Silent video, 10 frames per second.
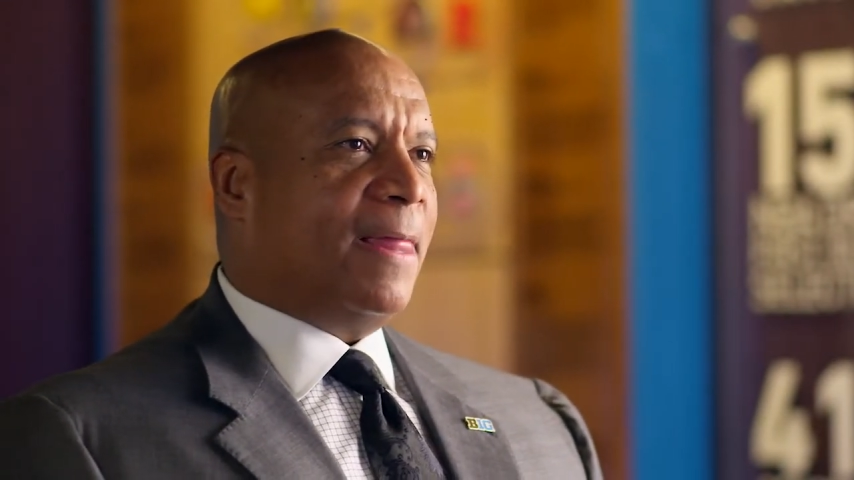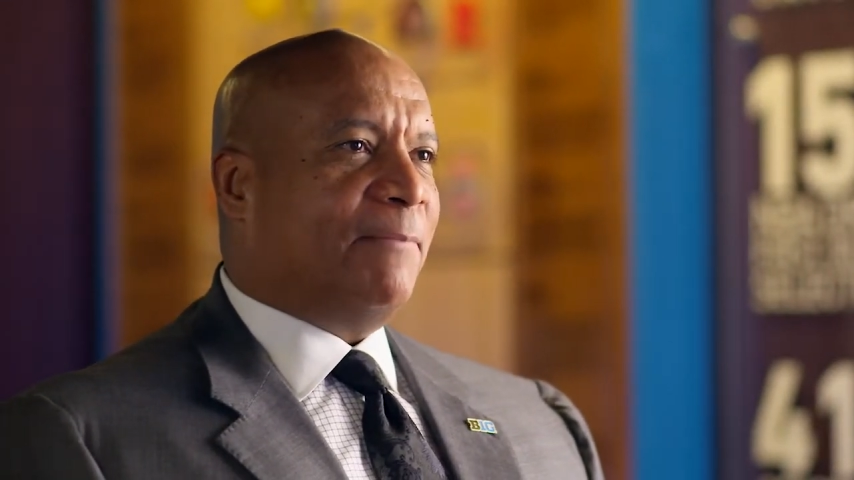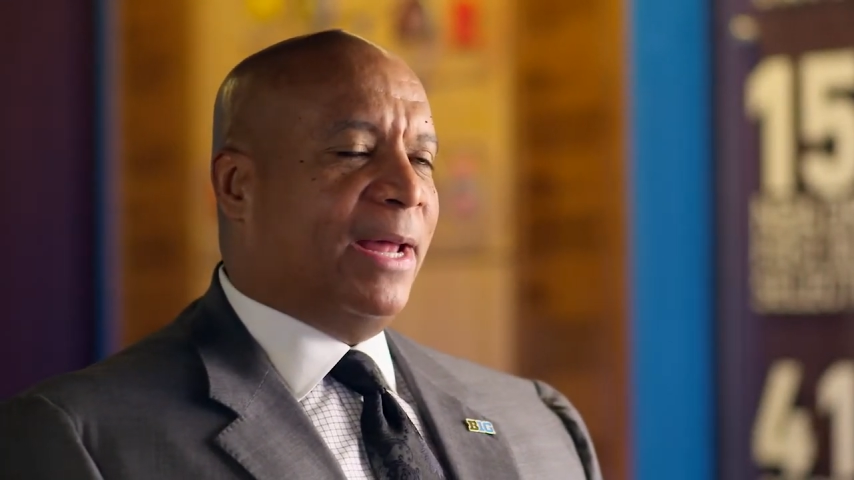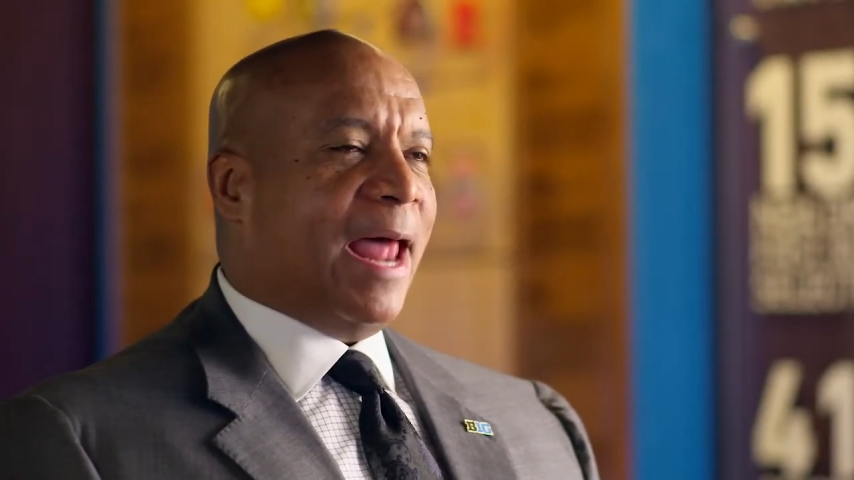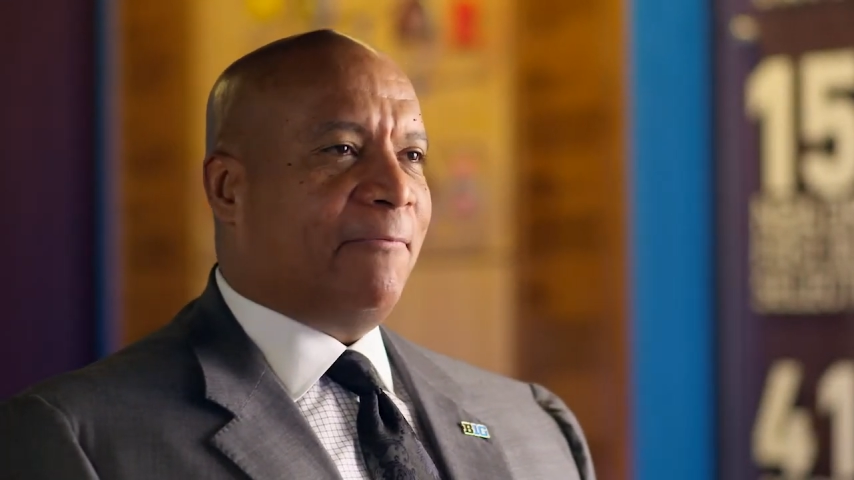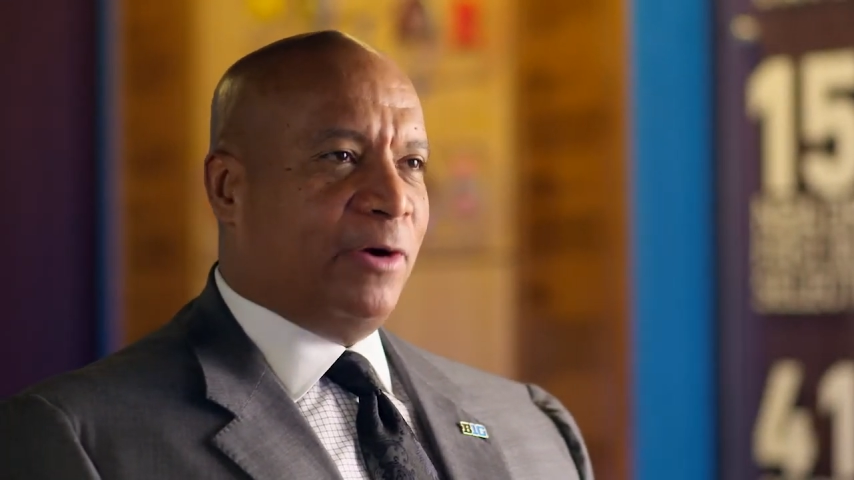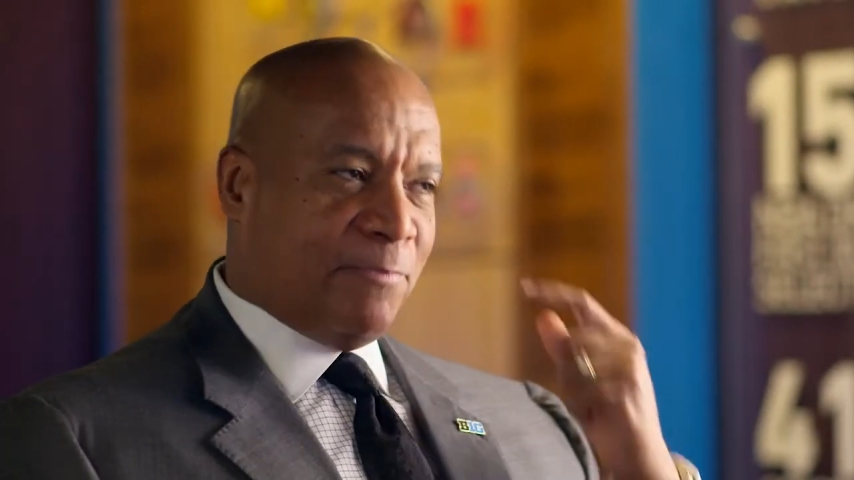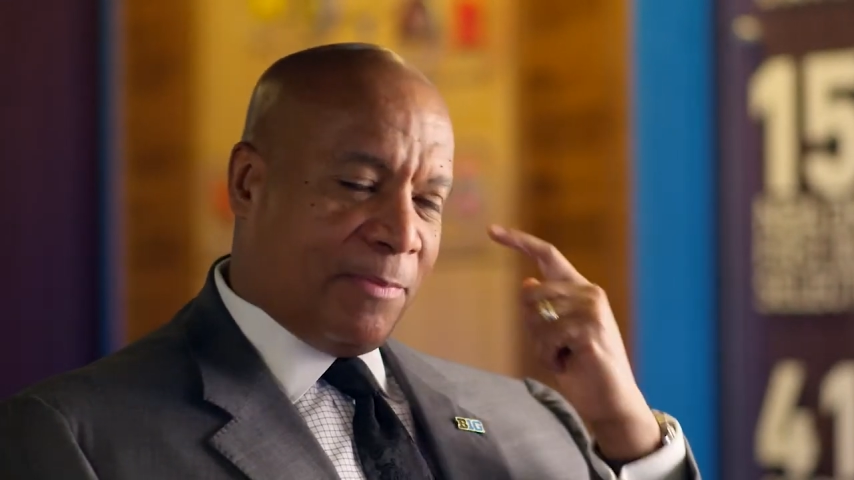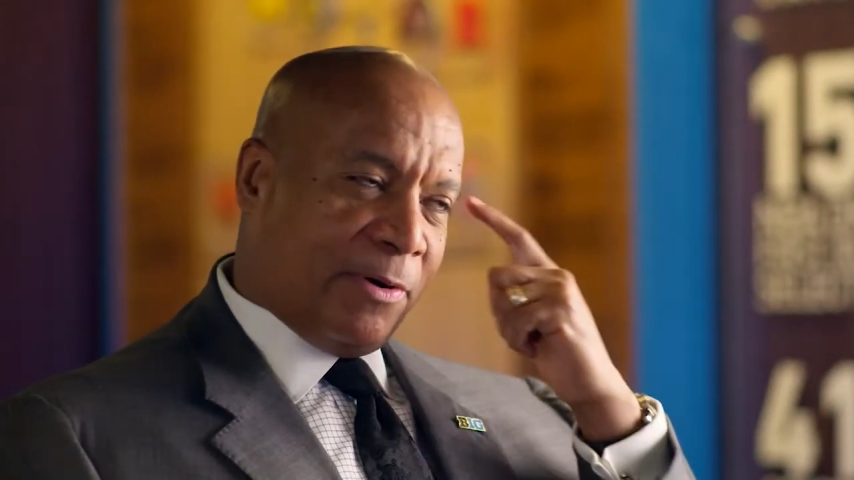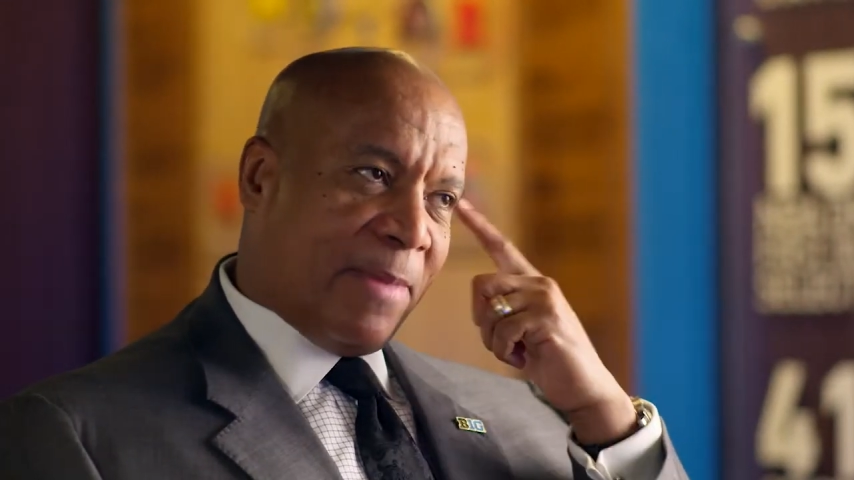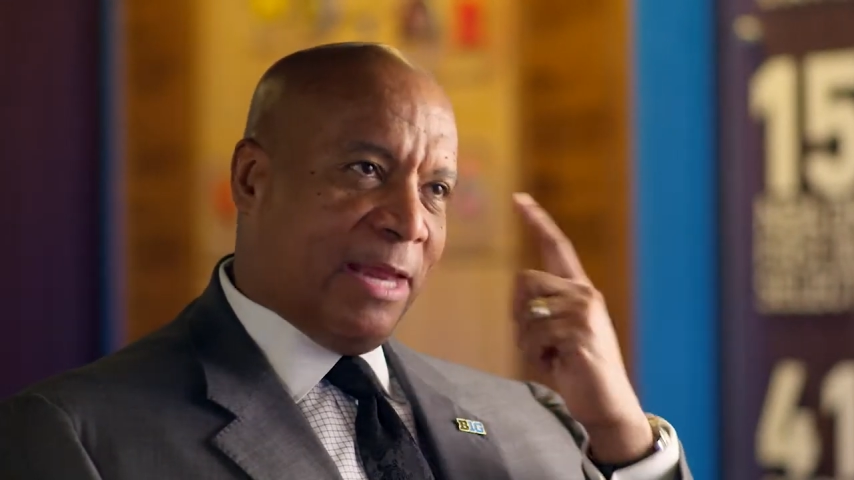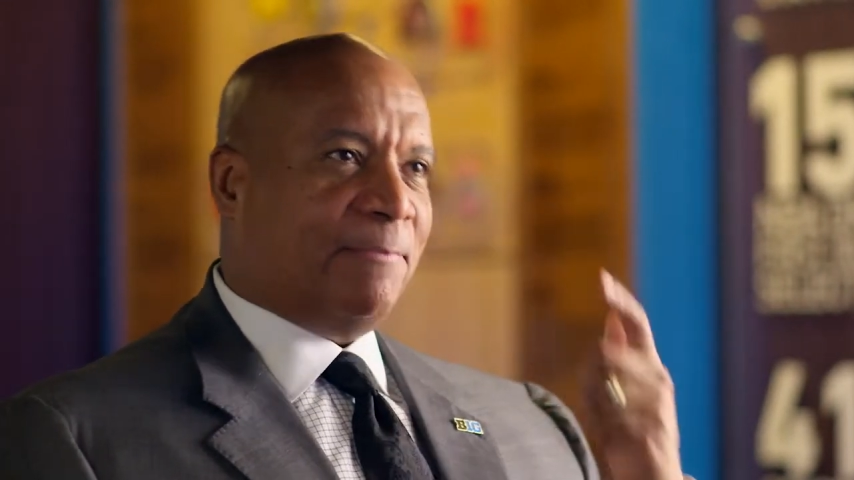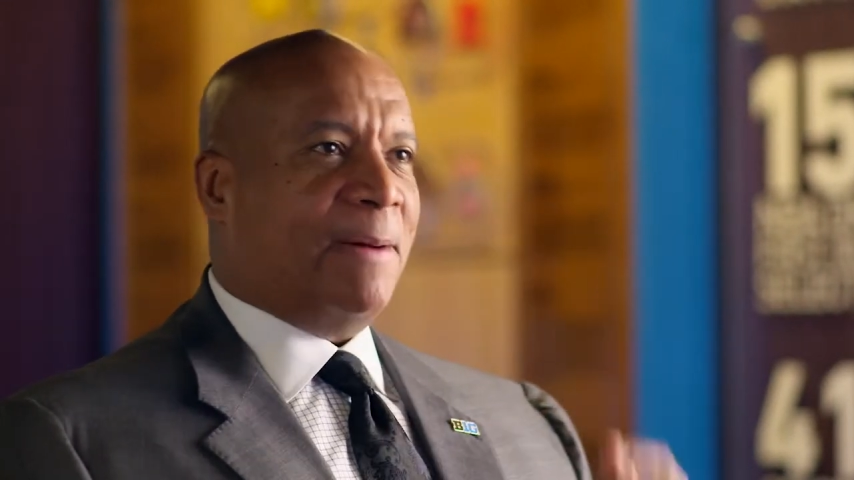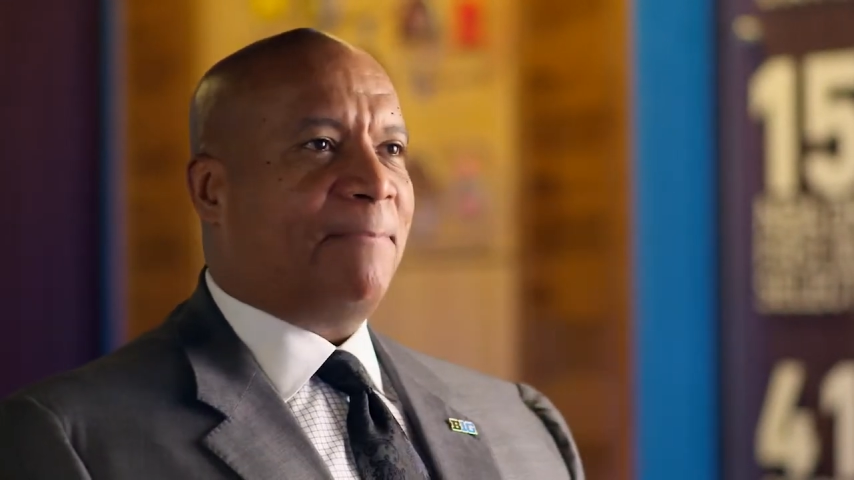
But I remember made up my